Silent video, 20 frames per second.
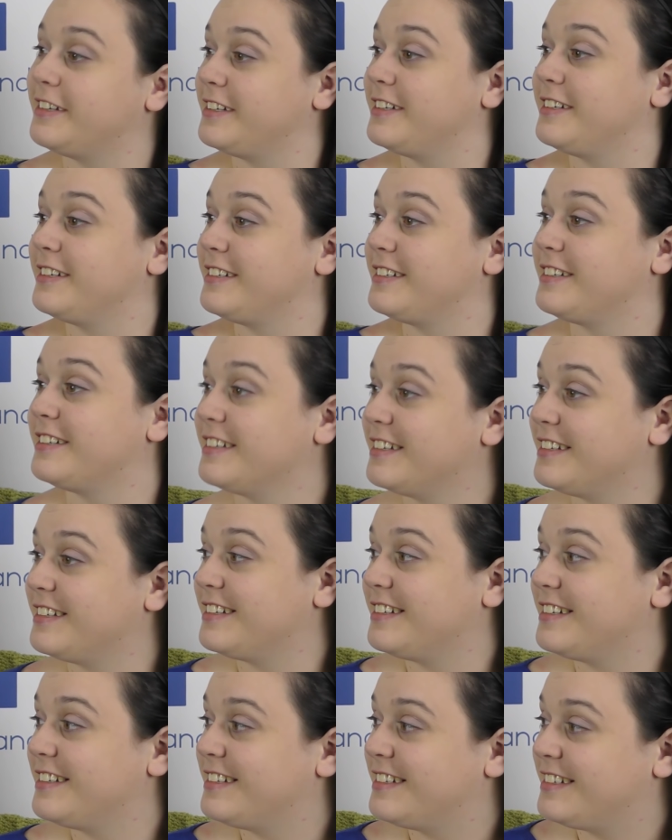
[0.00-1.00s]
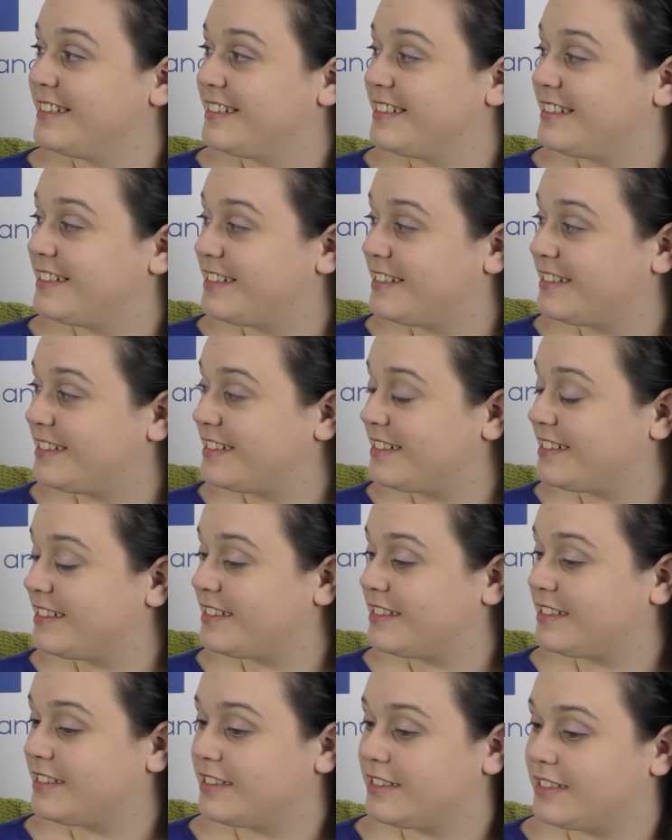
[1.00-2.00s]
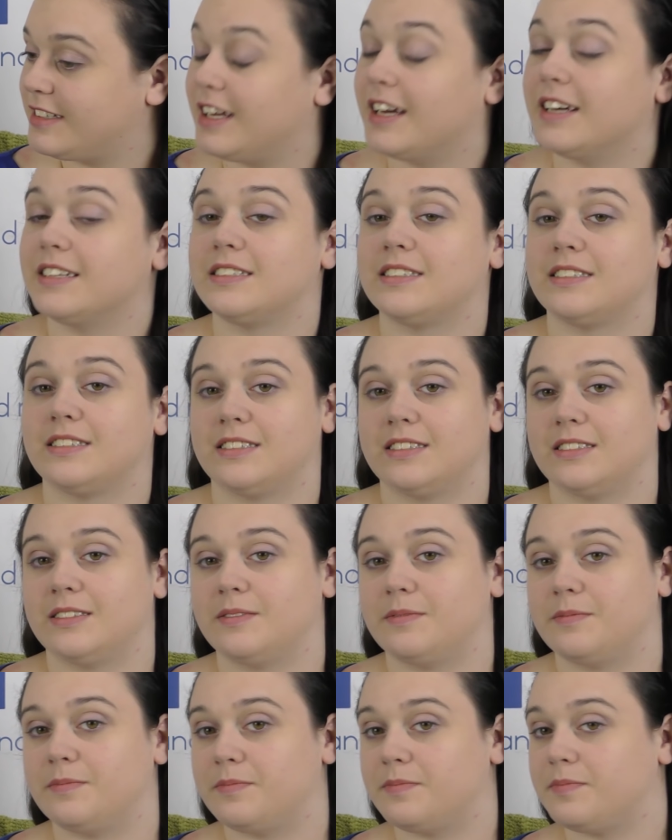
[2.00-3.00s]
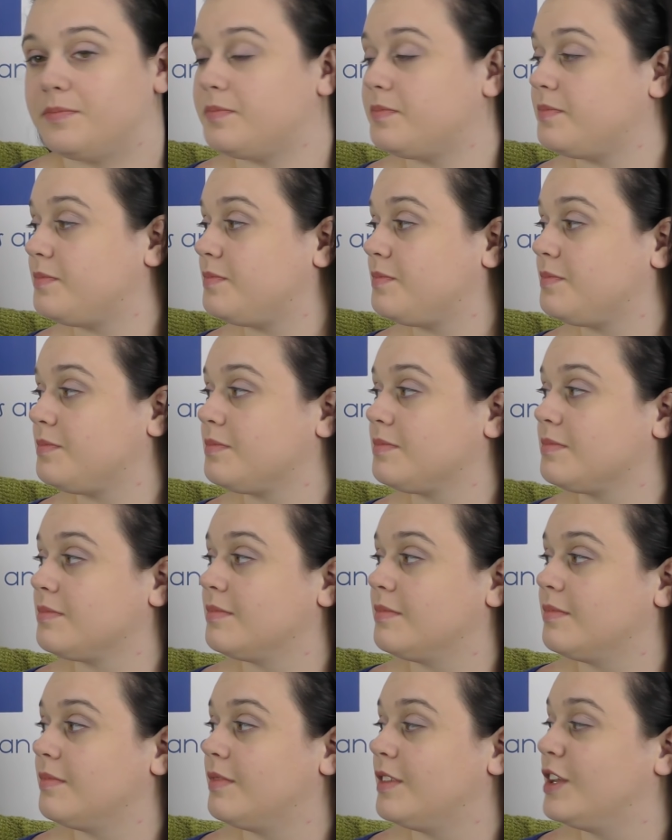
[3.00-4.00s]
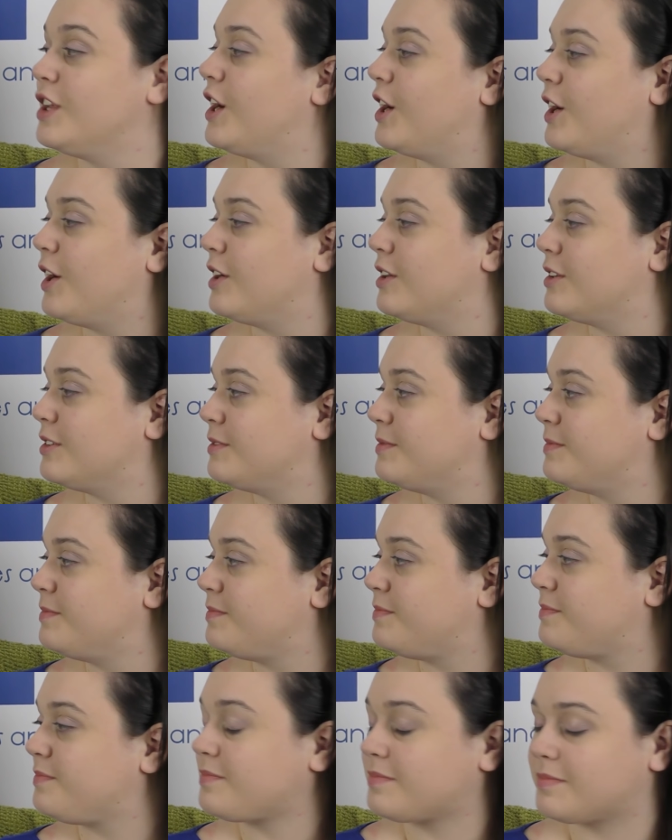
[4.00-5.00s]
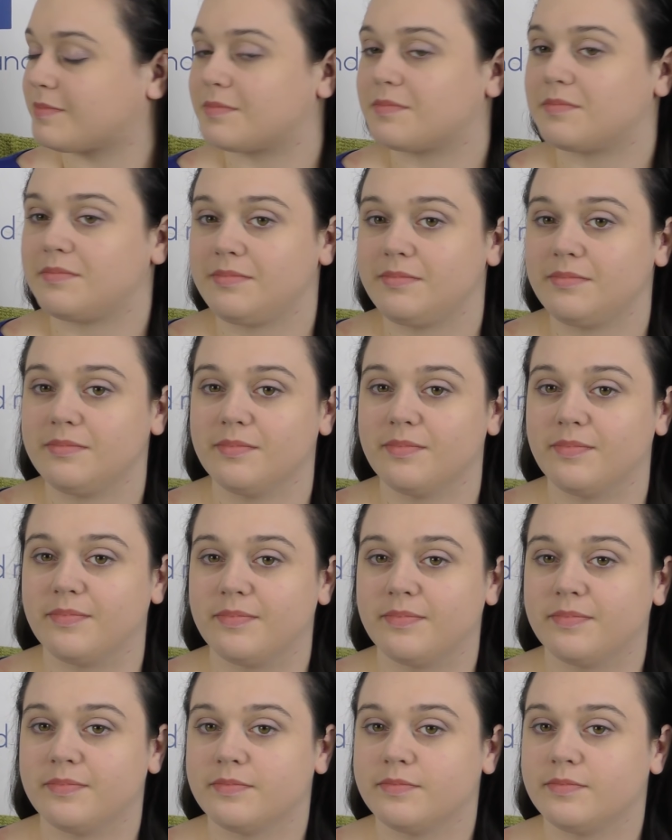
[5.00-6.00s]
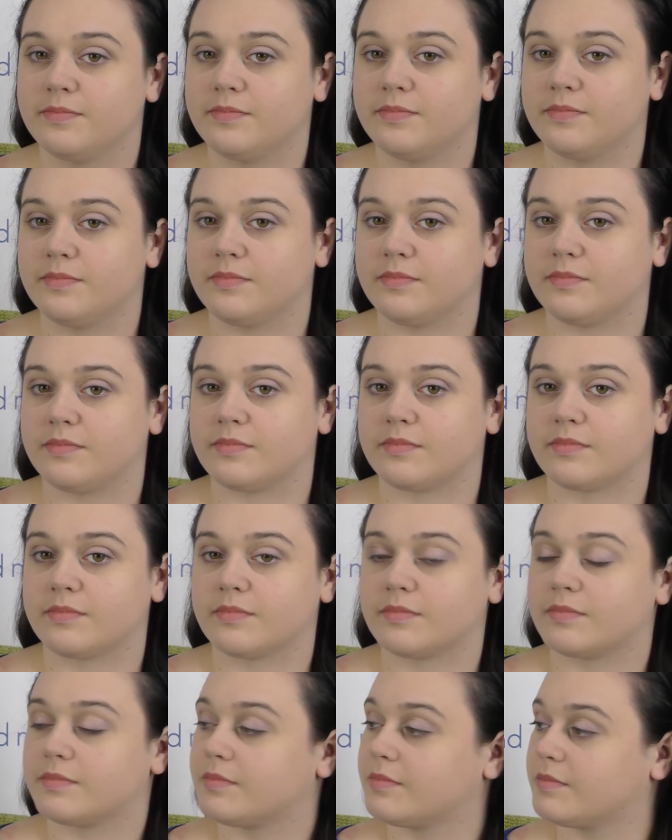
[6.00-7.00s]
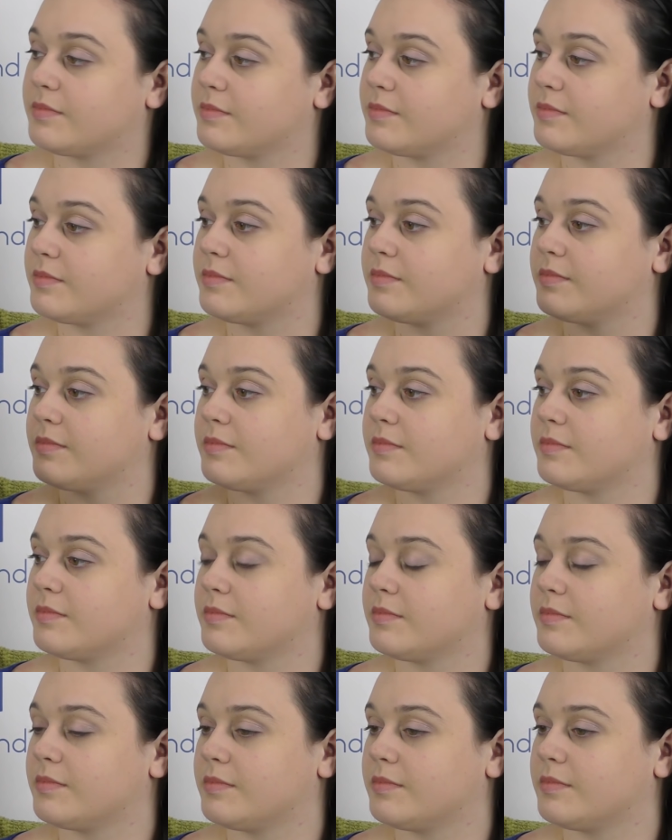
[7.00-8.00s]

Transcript: (not speaking)